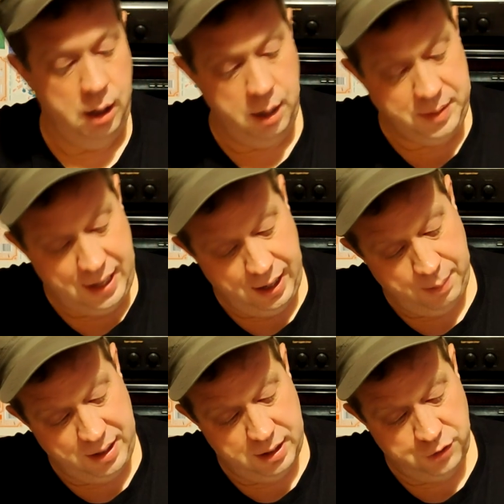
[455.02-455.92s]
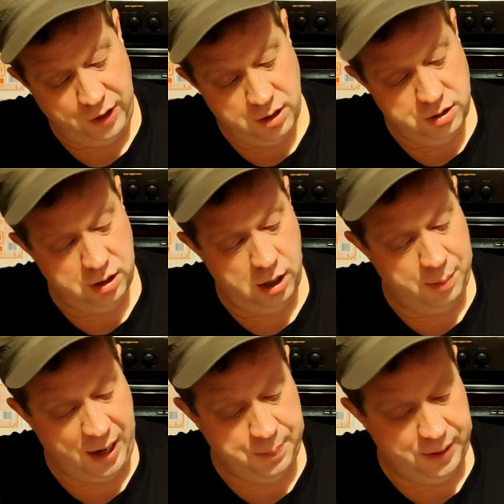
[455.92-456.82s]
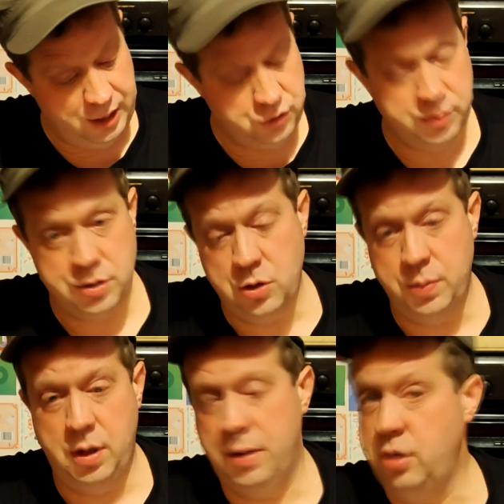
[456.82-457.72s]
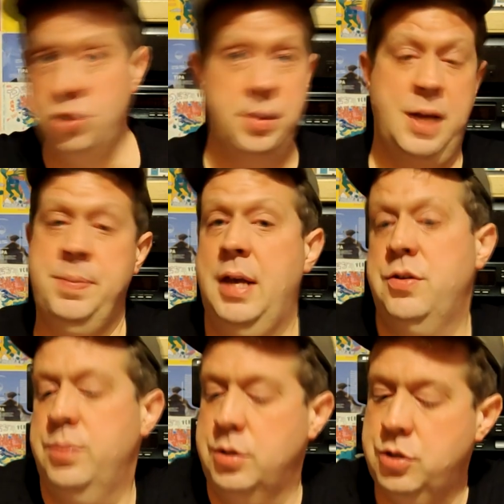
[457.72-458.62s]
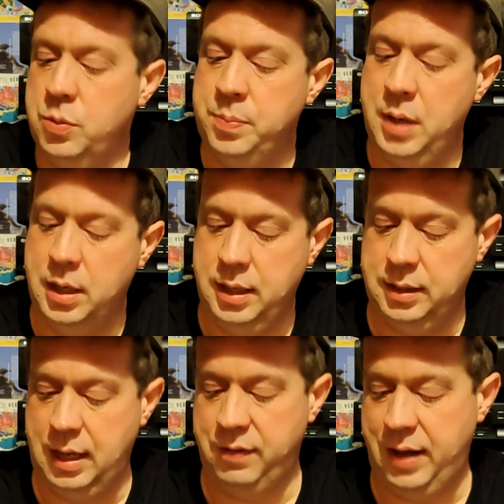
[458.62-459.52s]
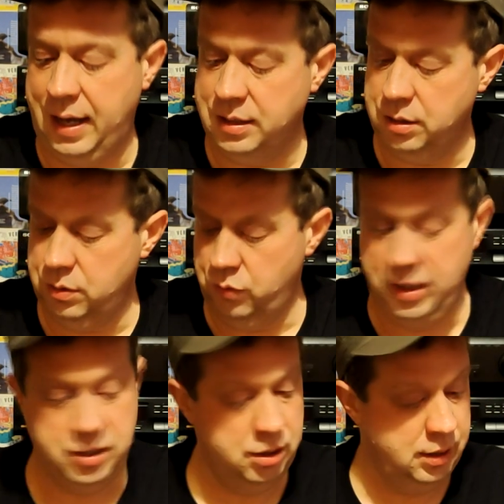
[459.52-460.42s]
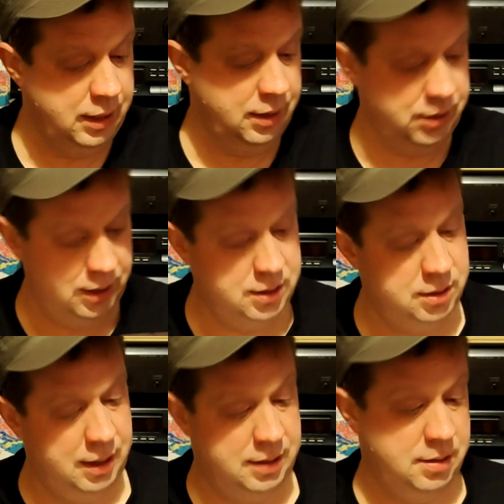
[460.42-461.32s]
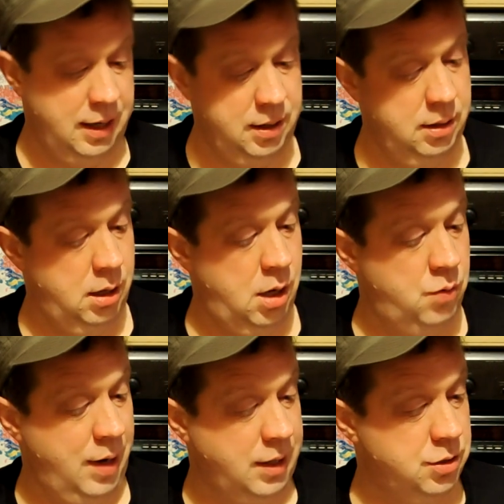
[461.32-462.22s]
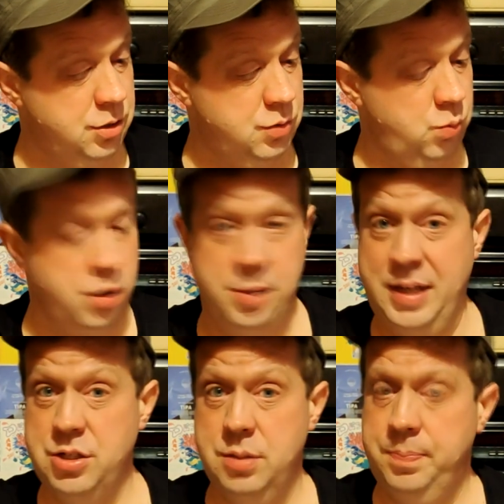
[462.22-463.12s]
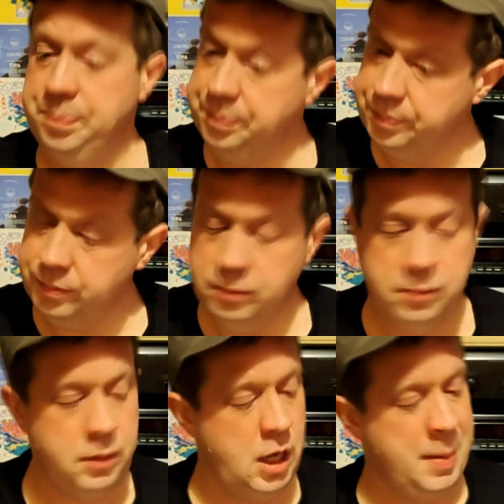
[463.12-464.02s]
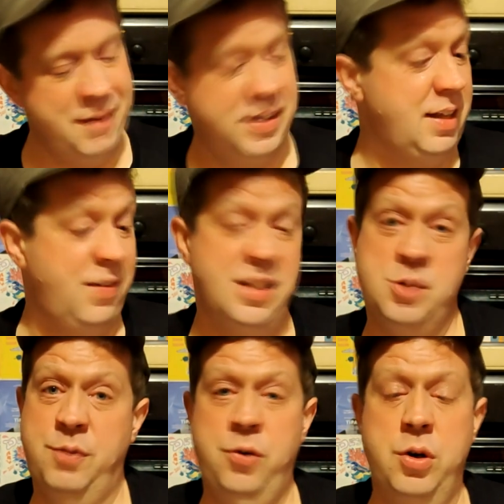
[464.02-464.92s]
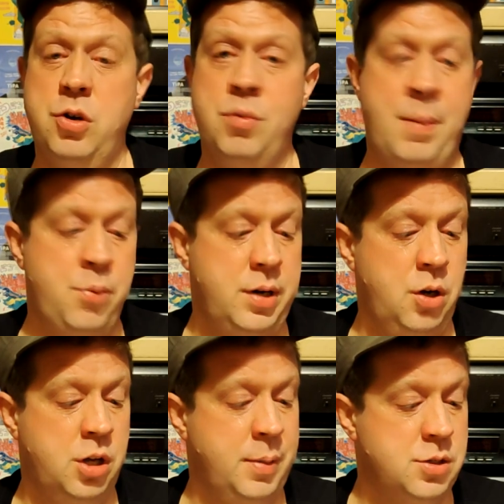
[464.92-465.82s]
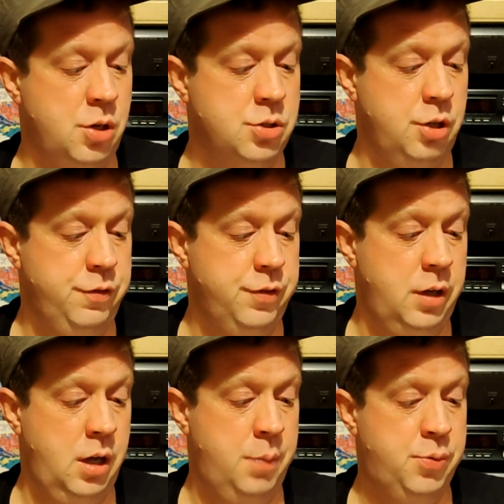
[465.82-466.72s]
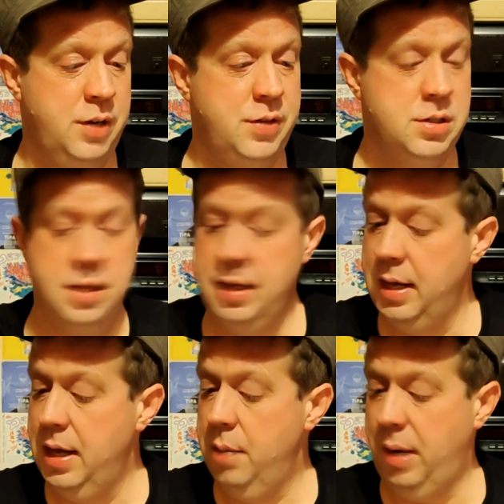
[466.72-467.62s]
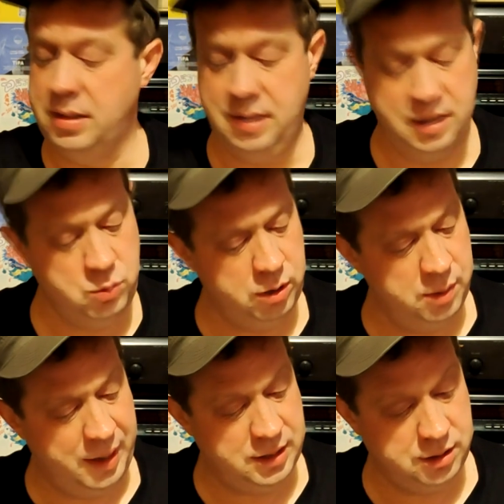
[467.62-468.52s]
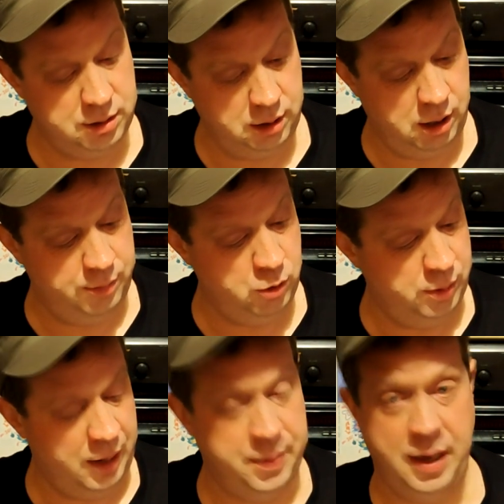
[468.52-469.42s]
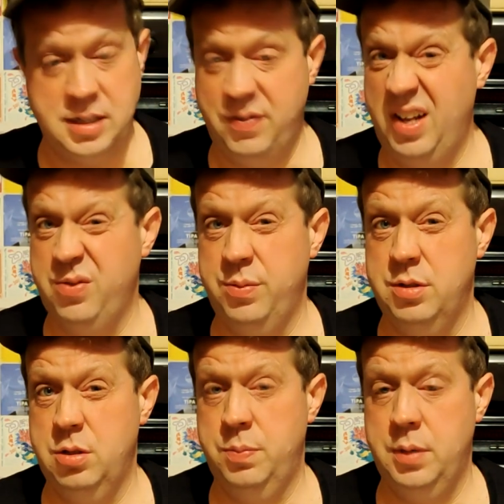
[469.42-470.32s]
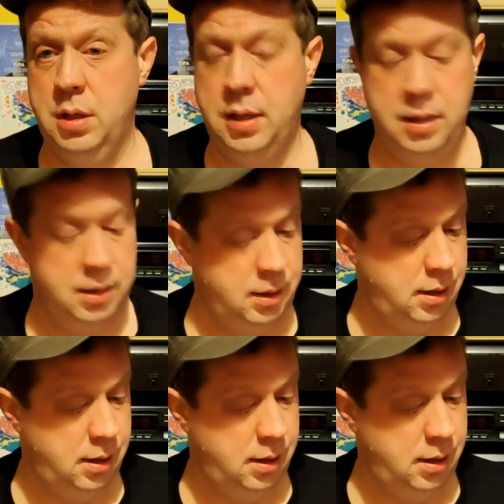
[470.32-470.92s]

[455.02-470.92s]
I mean, as far as IPAs from the double IPAs from the supermarket that I've had recently, this I'd say ranks as one of the best. I've had this before. I don't remember it knocking my socks off previously, but I'd say this is one of the best double IPAs I've had from the supermarket.